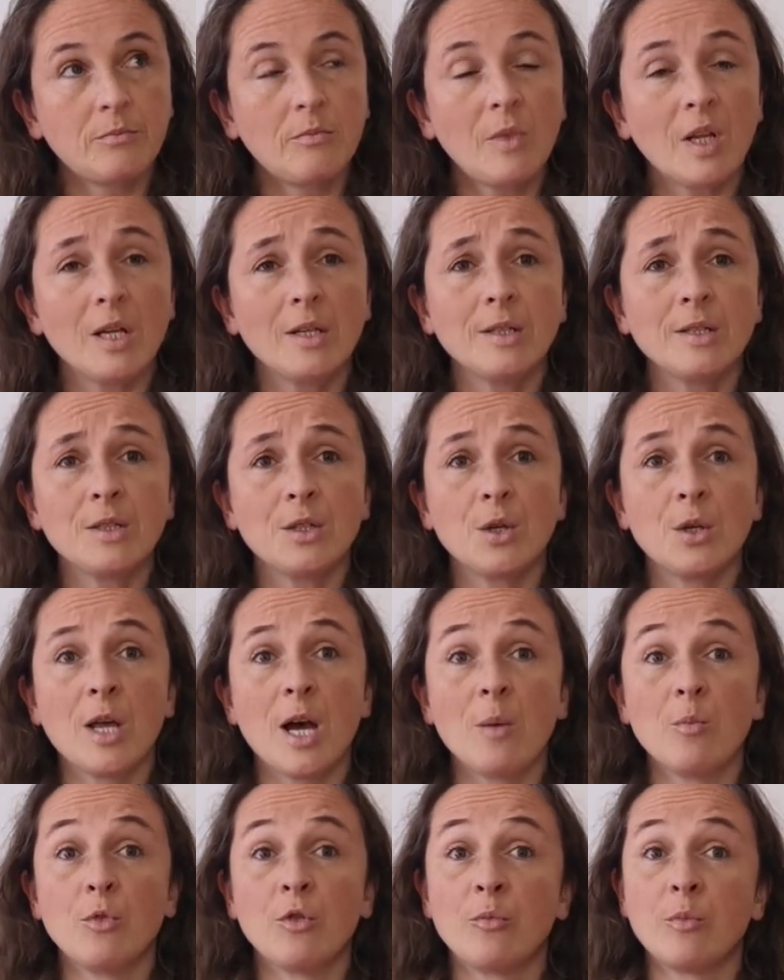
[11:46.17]
And so
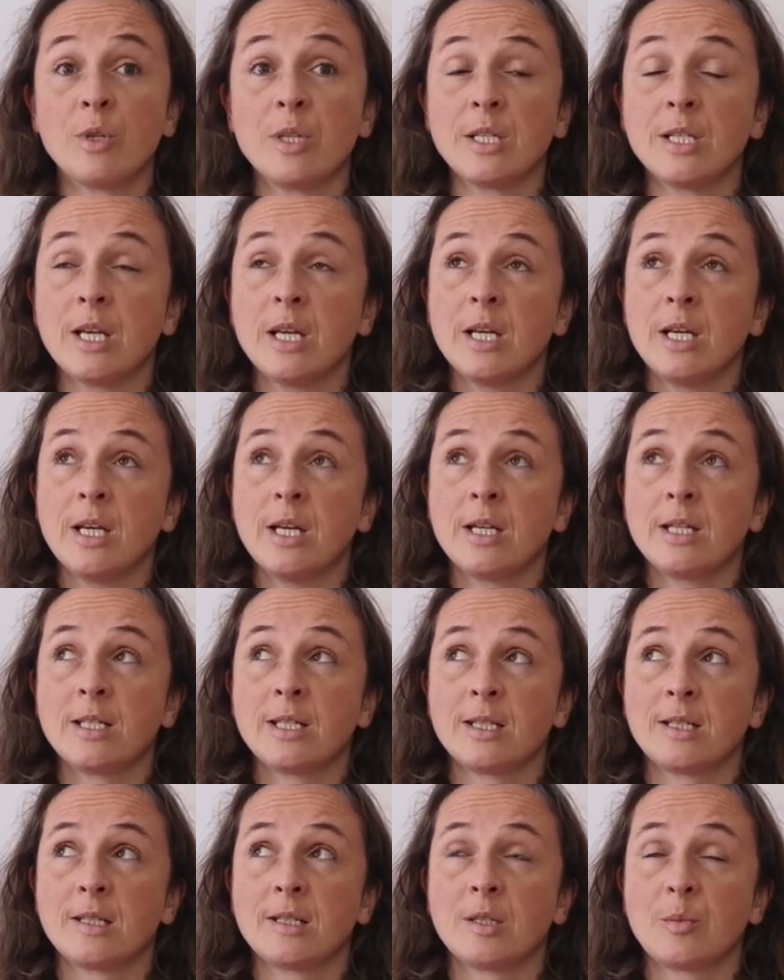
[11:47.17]
that movement
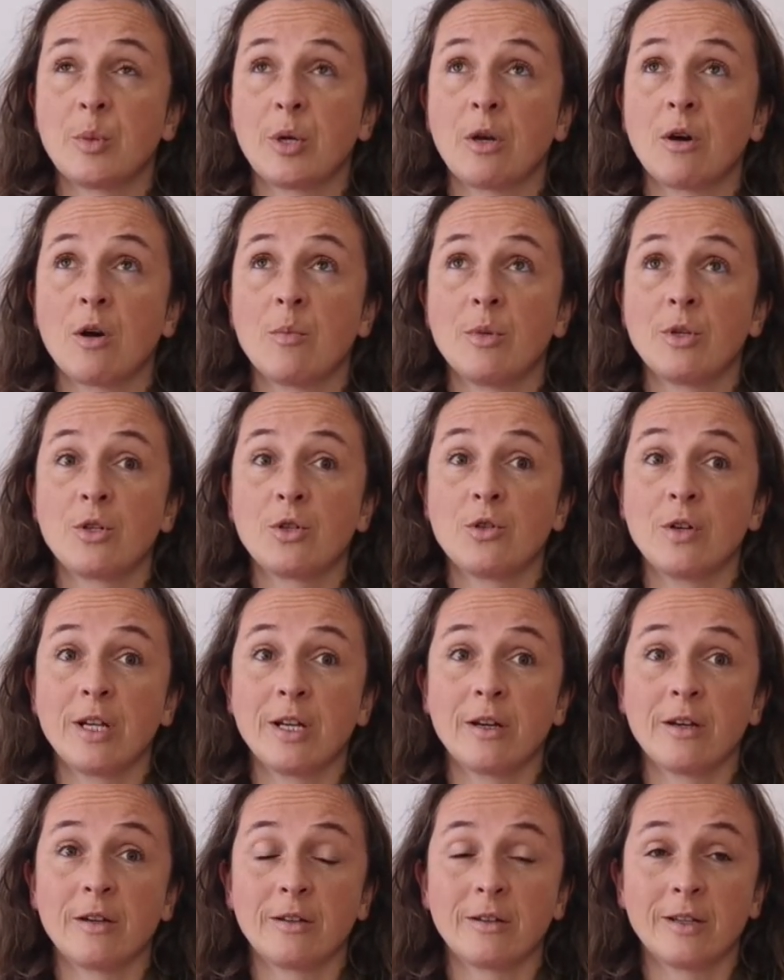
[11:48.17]
doesn't become a
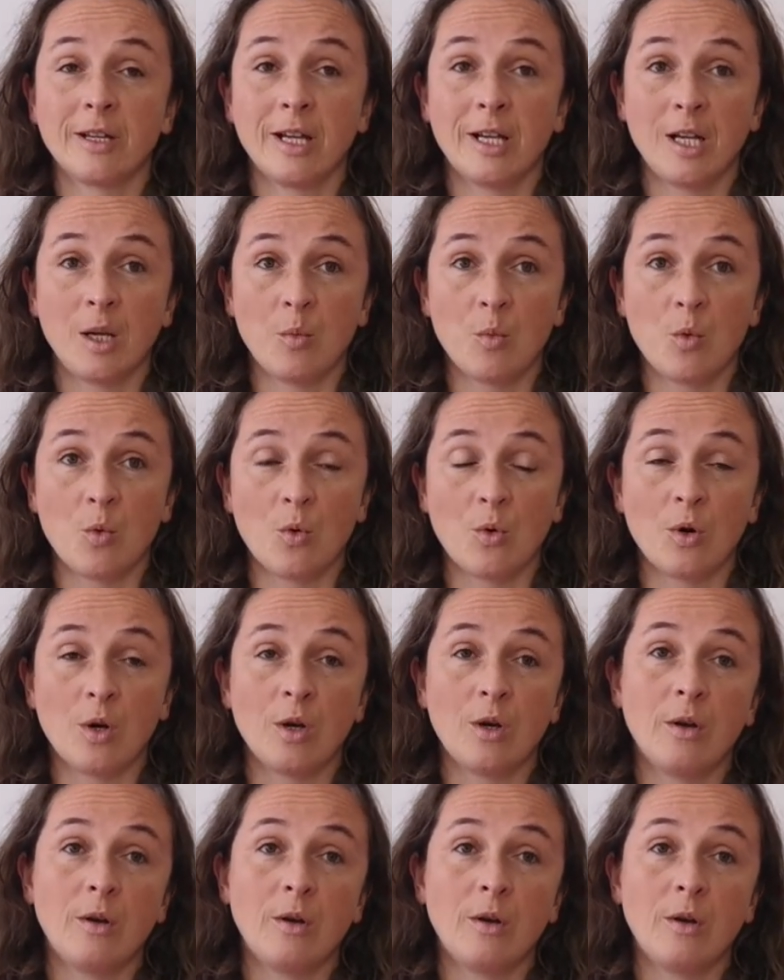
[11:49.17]
trigger anymore,